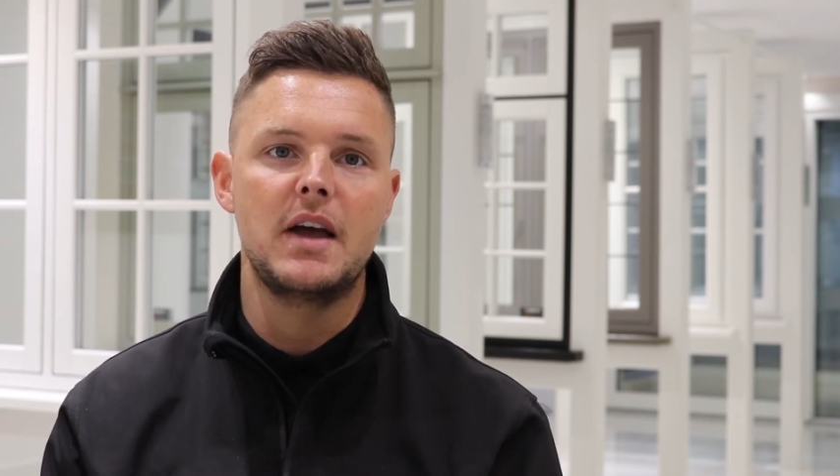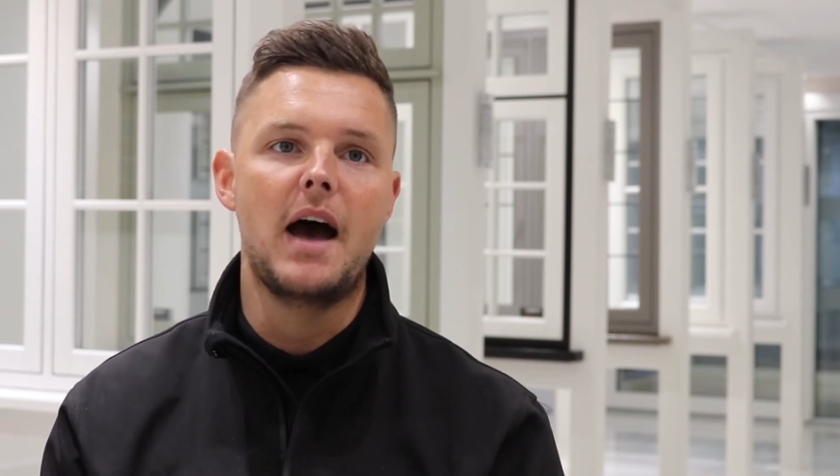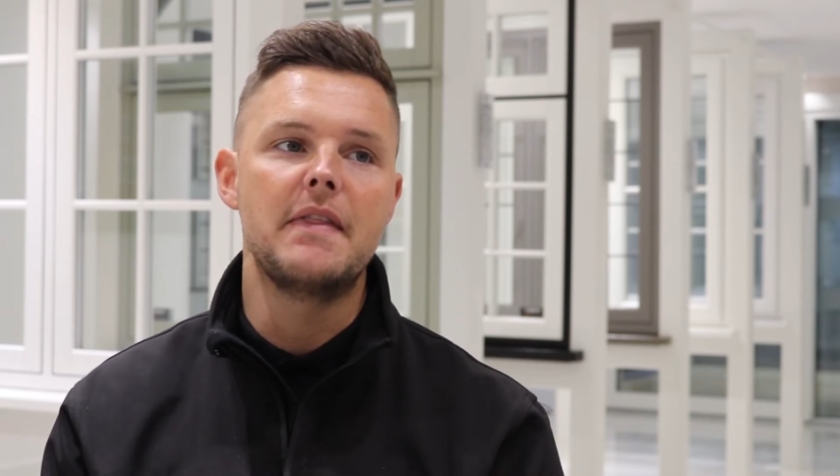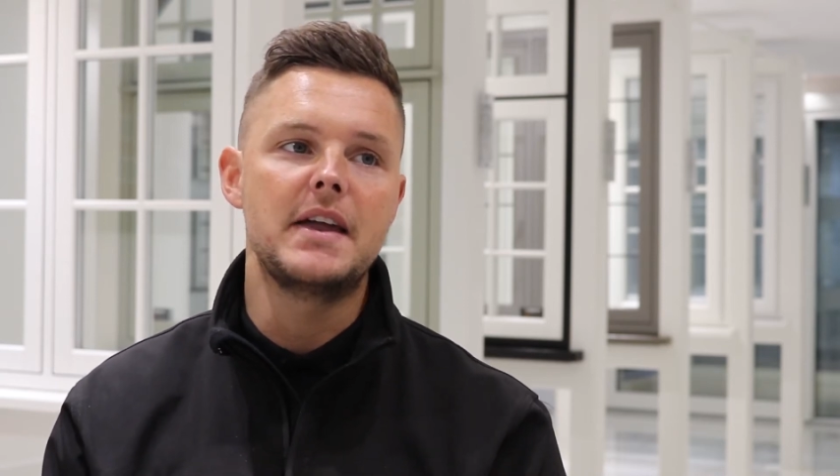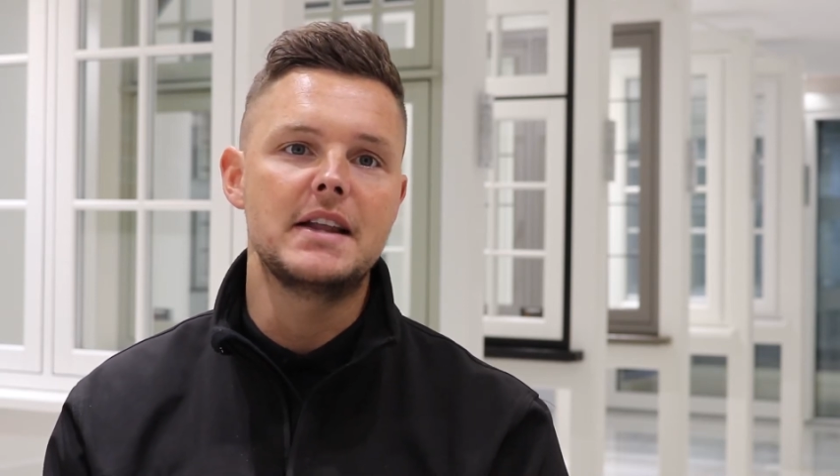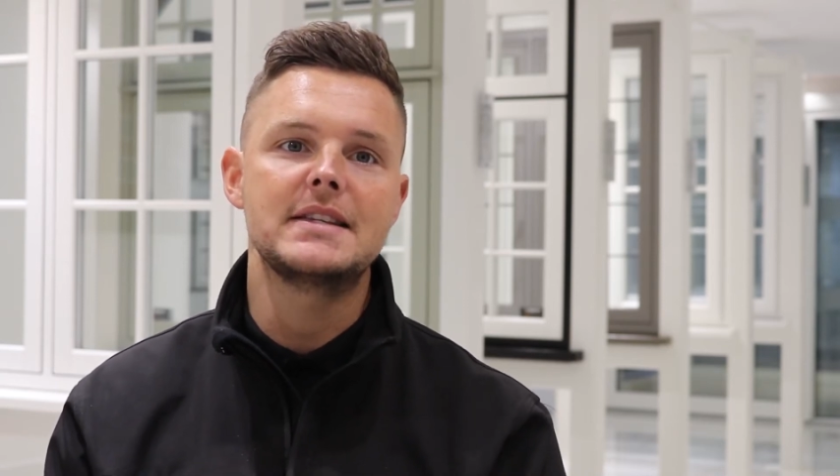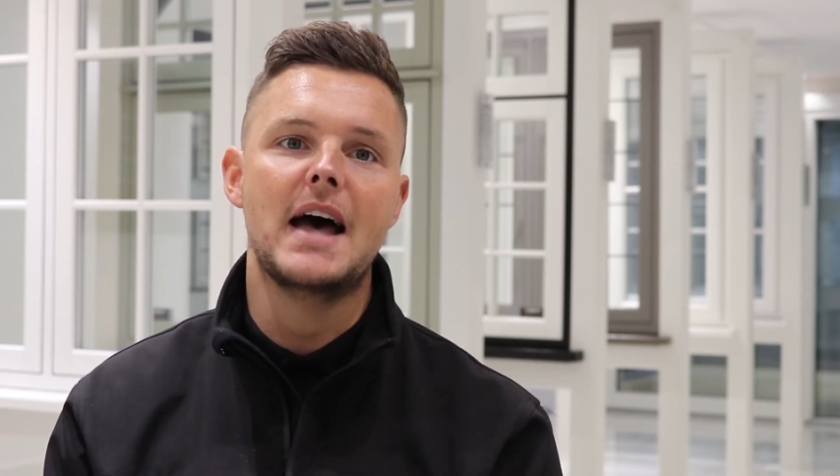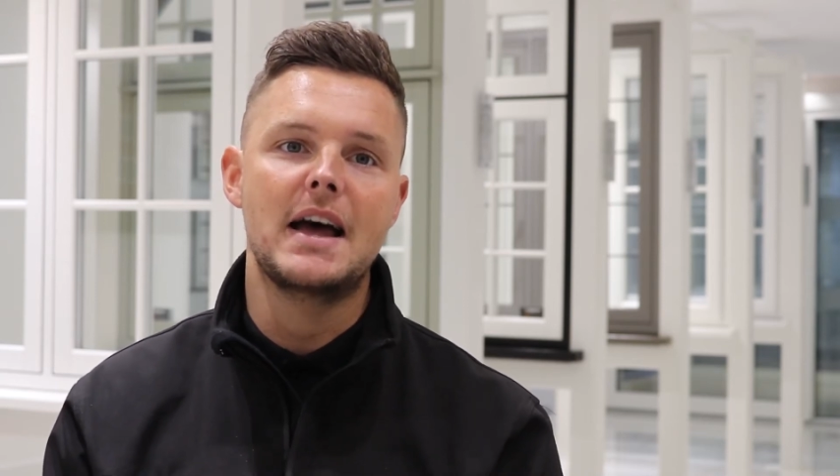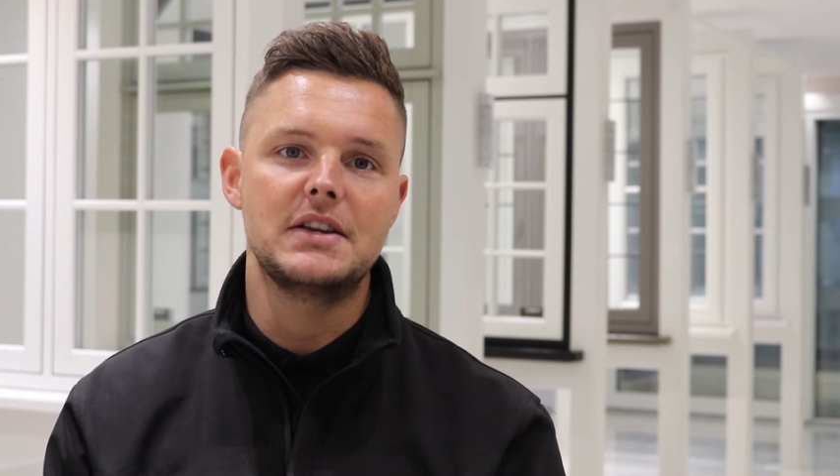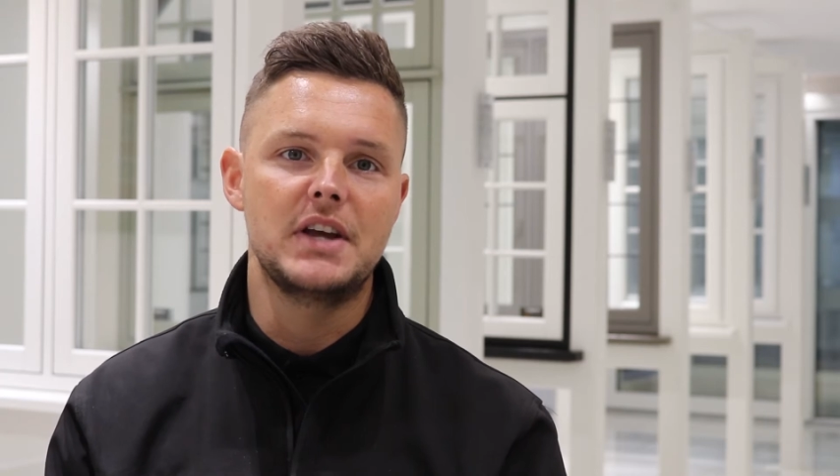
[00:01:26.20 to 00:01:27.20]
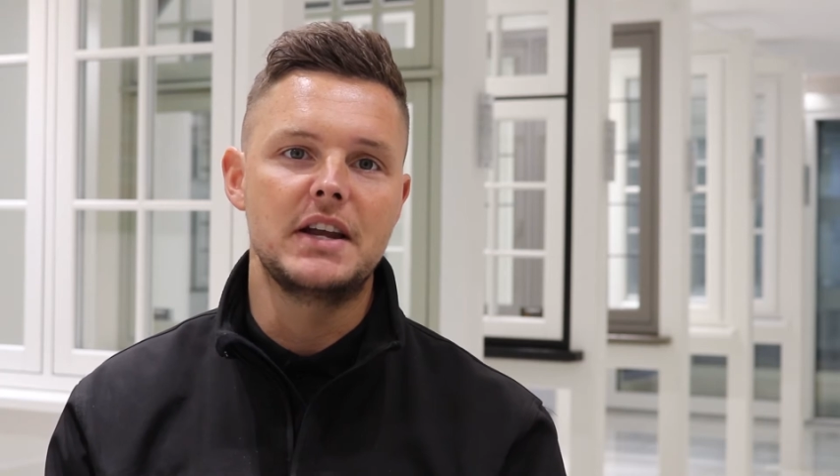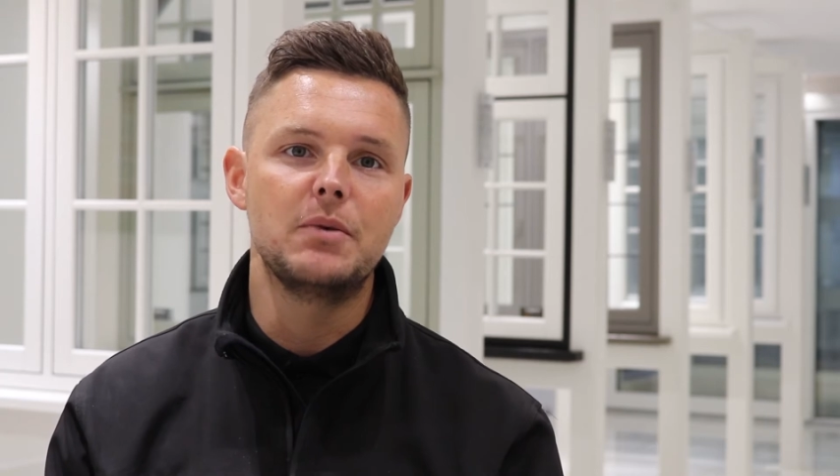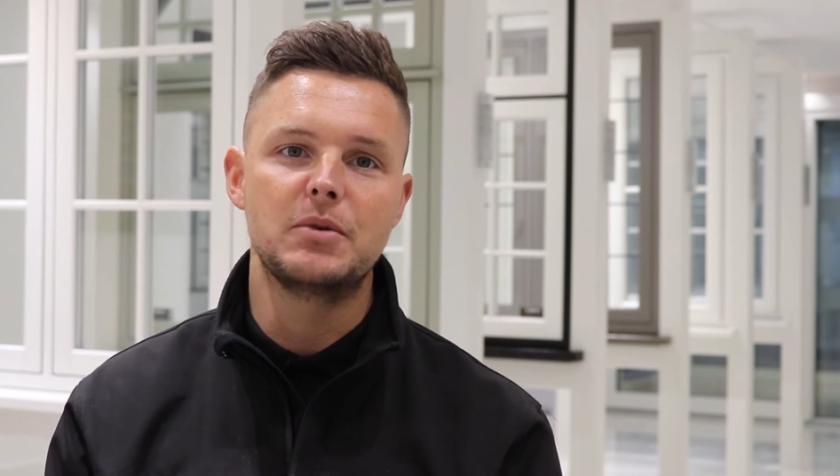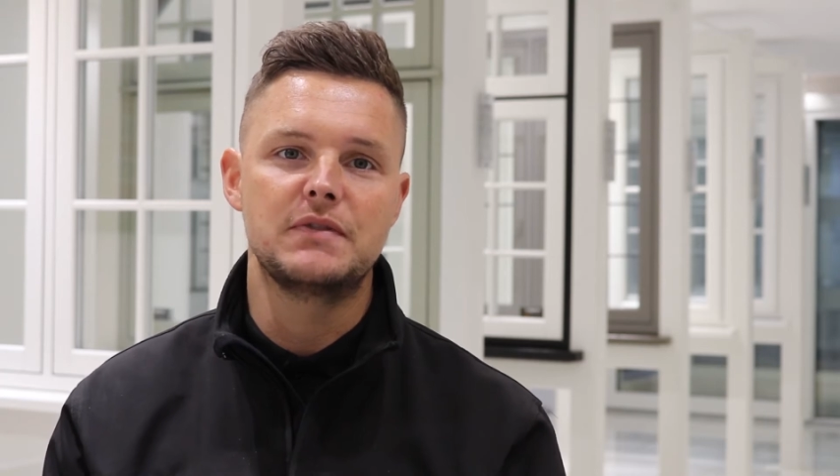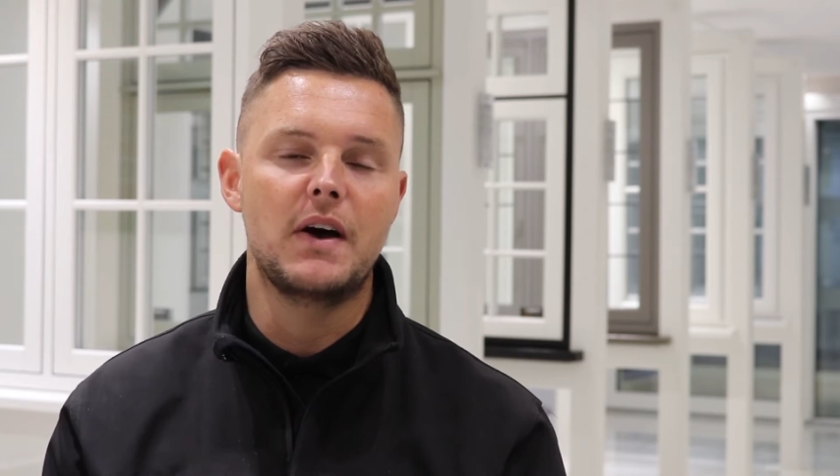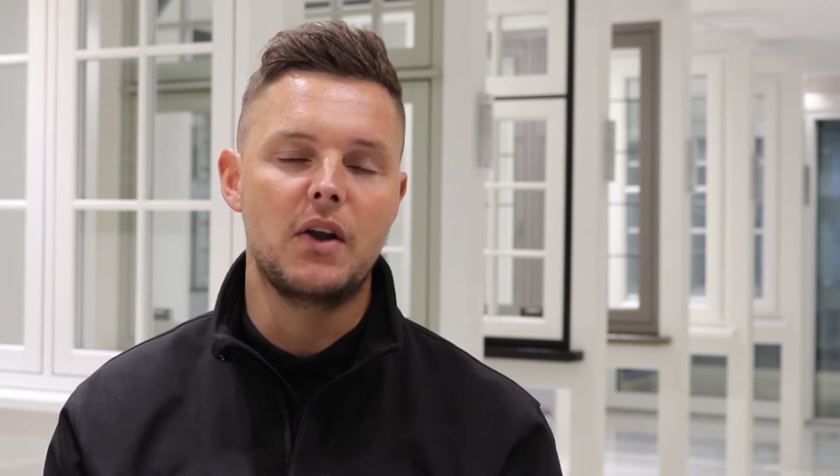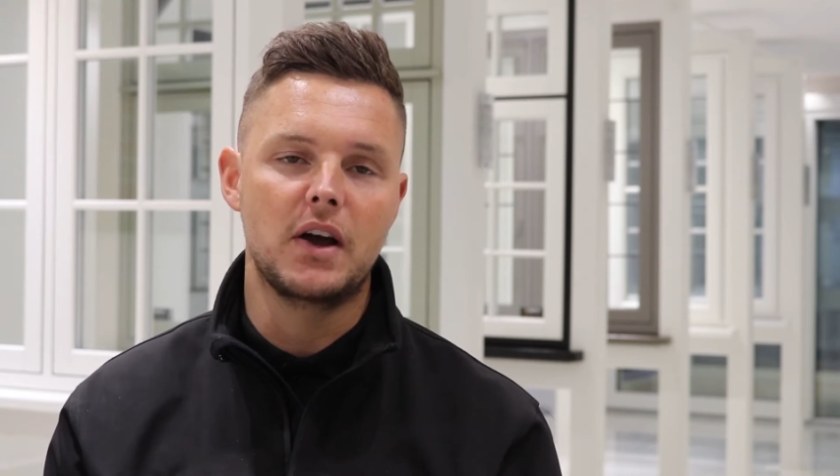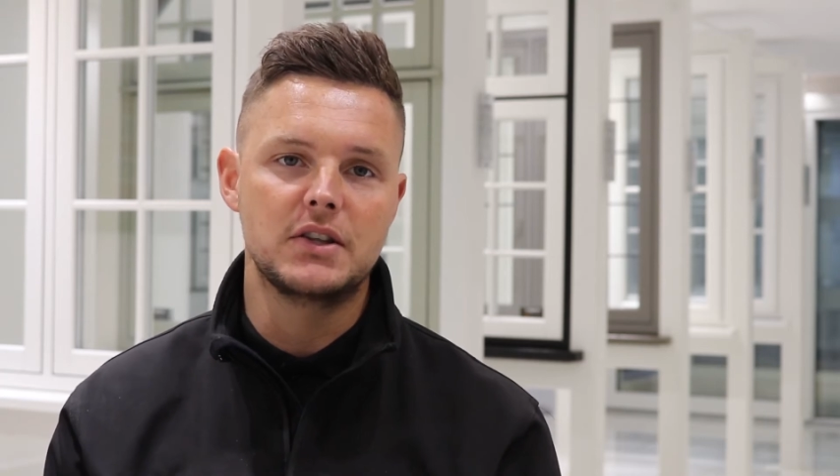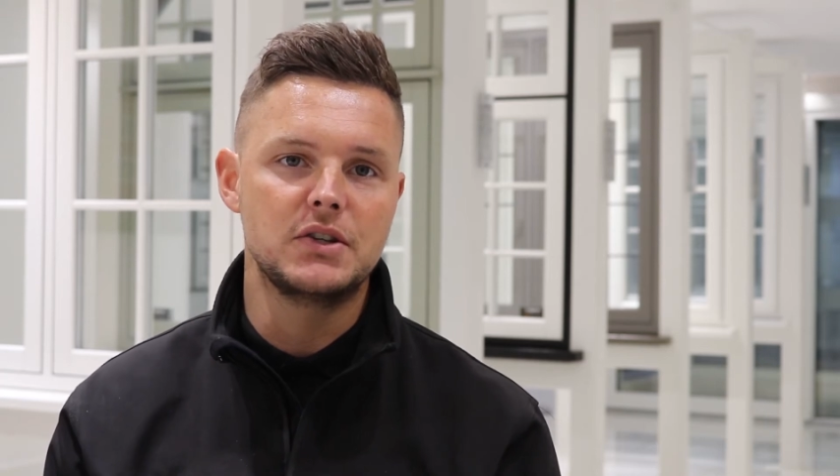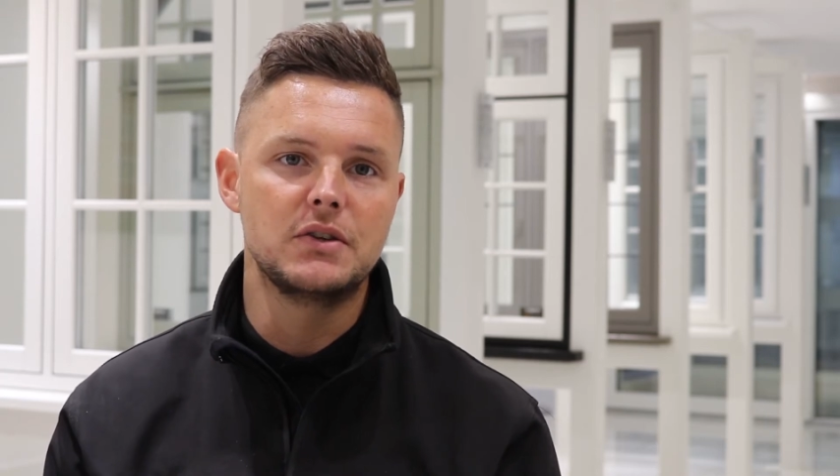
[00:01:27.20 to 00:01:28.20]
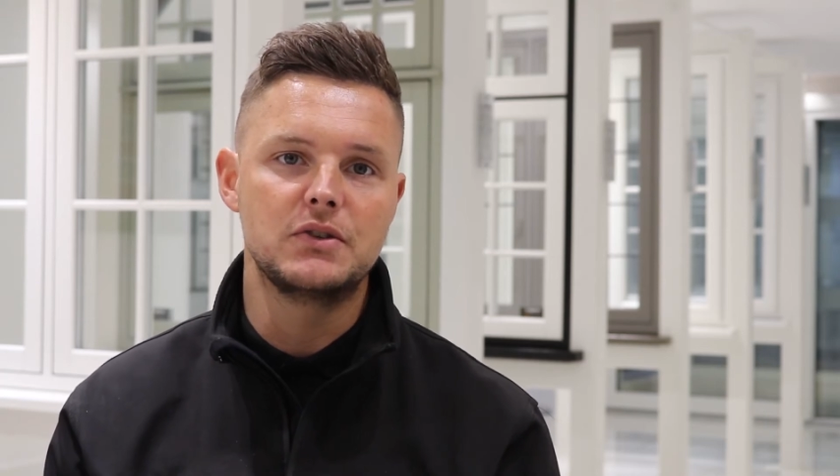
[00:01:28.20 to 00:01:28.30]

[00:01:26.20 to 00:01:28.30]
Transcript: and then attach it. And it almost felt like it took